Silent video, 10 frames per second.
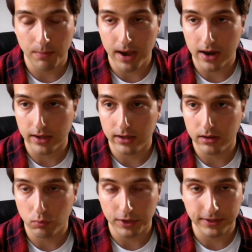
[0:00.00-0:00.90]
about it uh,
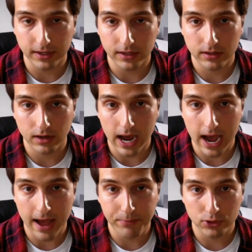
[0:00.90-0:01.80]
with it. I,
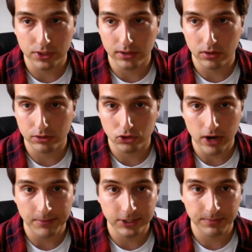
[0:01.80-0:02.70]
I, personally don't do
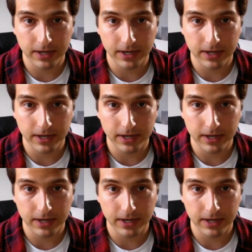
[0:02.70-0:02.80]
drop shipping.